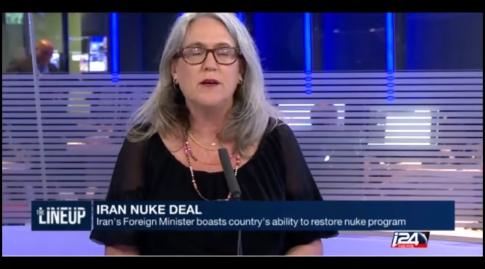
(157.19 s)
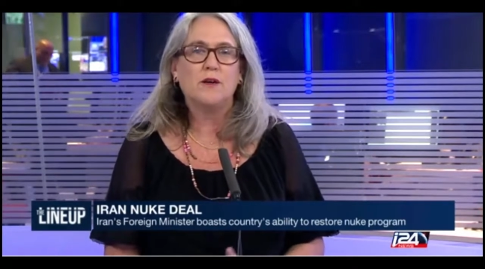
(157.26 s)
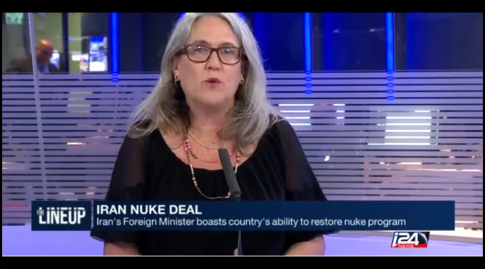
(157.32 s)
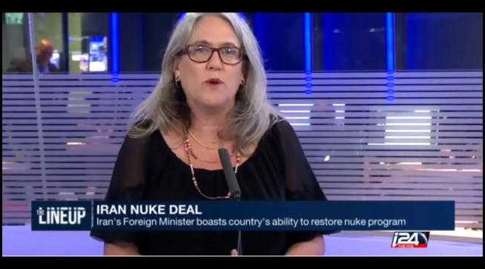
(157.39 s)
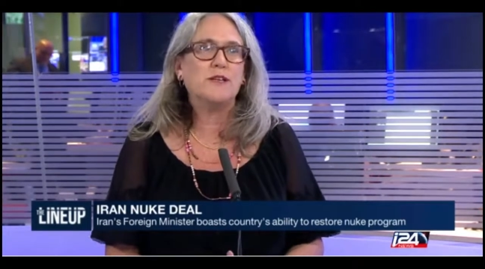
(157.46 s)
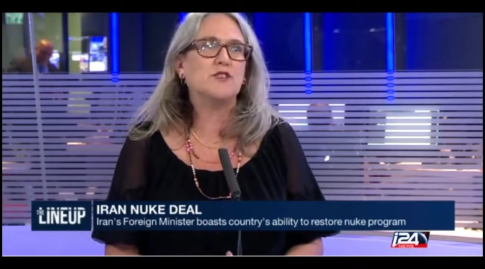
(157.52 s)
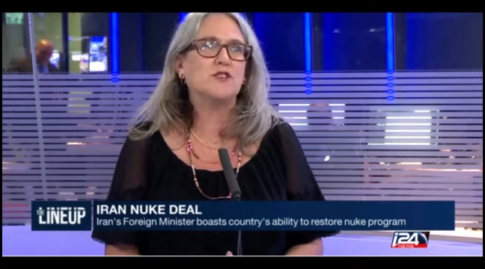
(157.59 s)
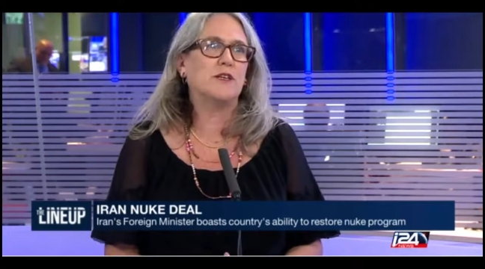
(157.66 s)

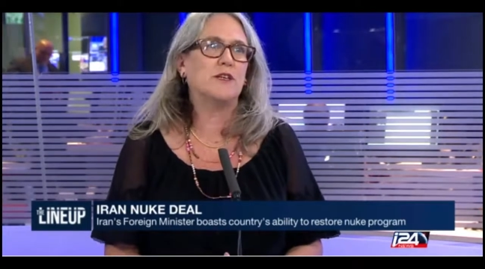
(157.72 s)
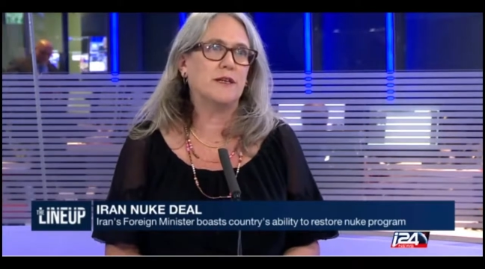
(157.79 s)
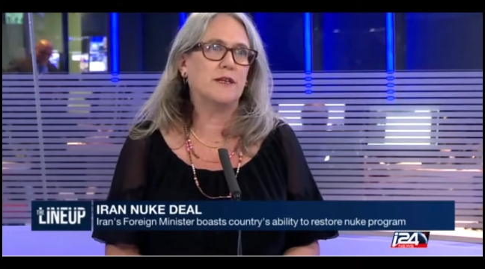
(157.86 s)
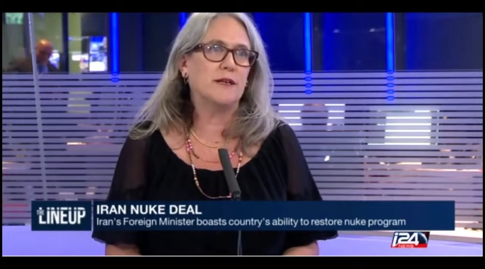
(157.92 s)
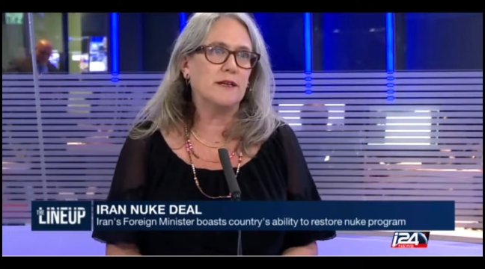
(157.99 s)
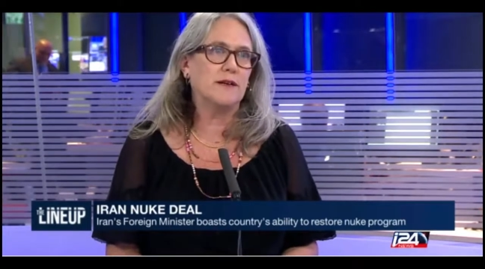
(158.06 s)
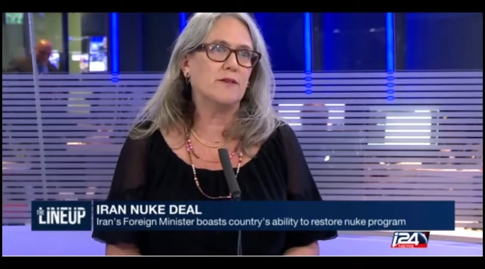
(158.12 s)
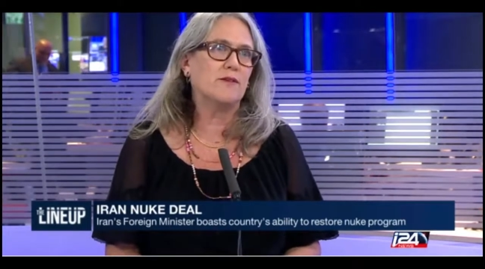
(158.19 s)
Question
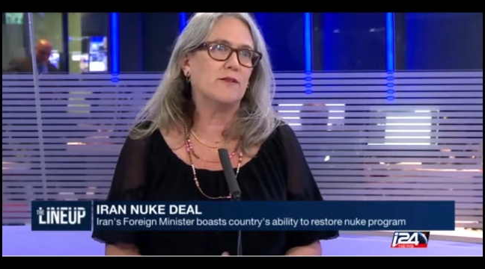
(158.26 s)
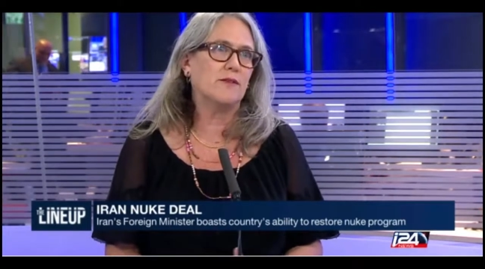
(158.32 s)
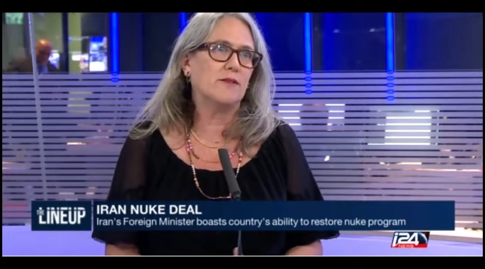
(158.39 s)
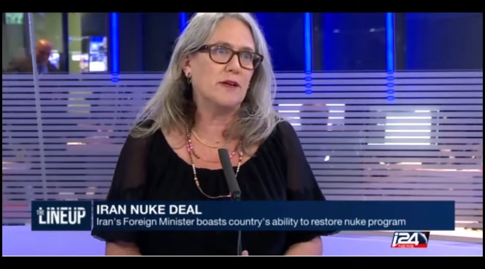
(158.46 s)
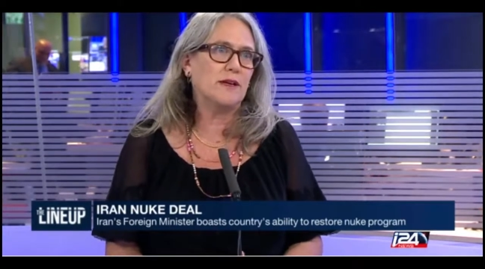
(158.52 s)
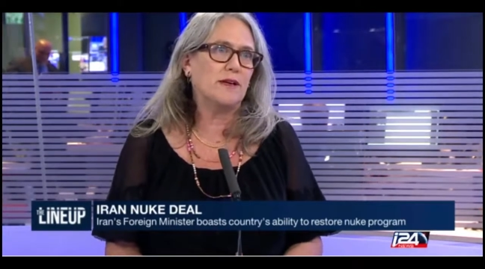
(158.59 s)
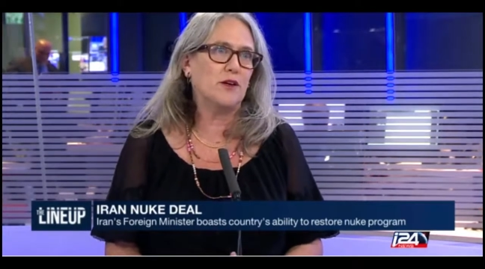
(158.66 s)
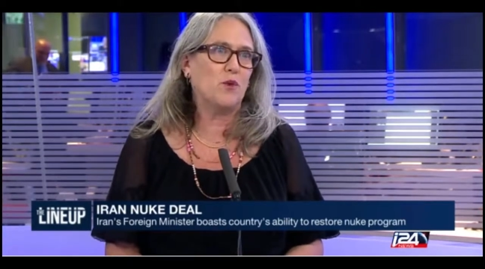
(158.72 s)
is,
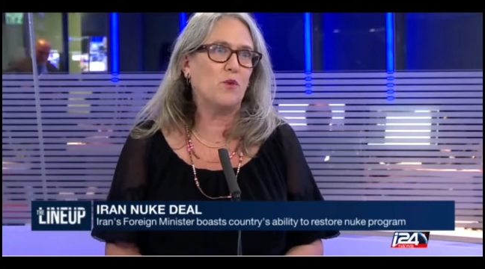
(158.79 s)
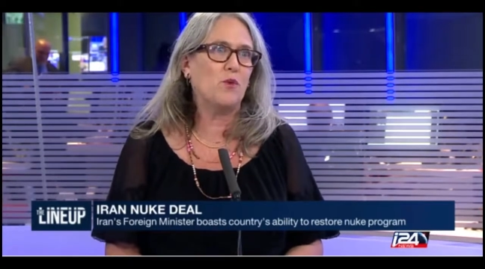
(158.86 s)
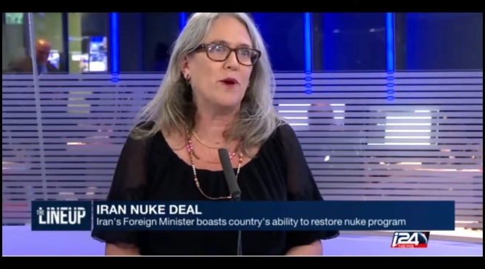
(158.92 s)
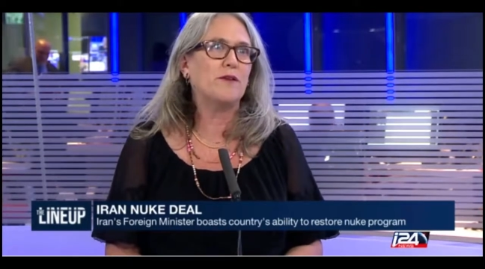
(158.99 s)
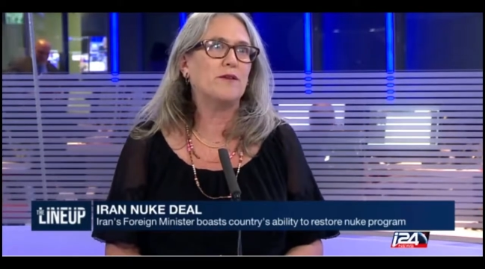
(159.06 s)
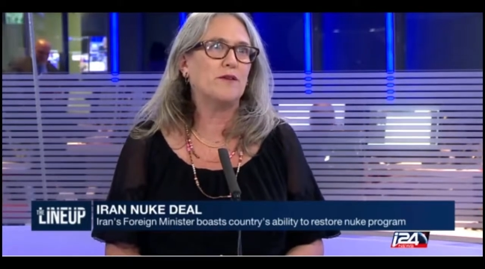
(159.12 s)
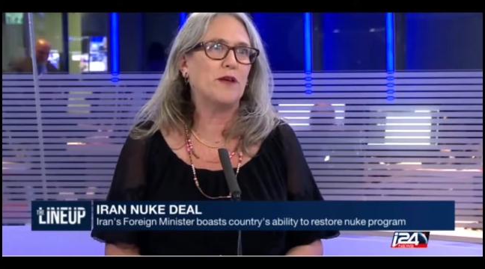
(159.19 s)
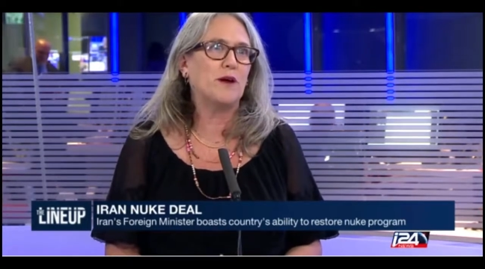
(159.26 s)

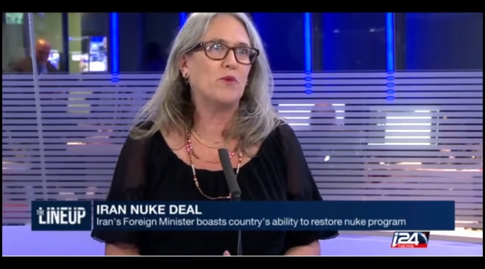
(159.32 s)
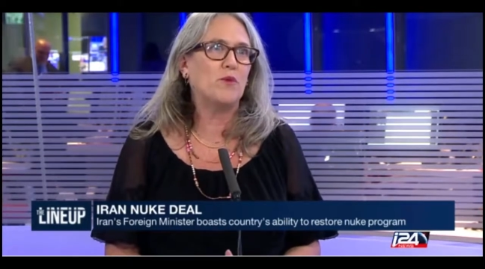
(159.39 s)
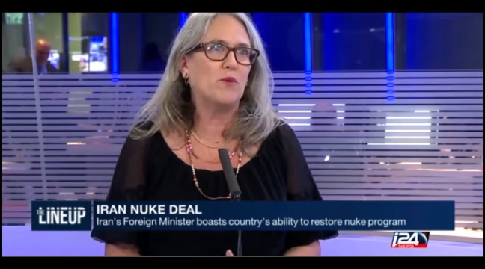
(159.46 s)
whether they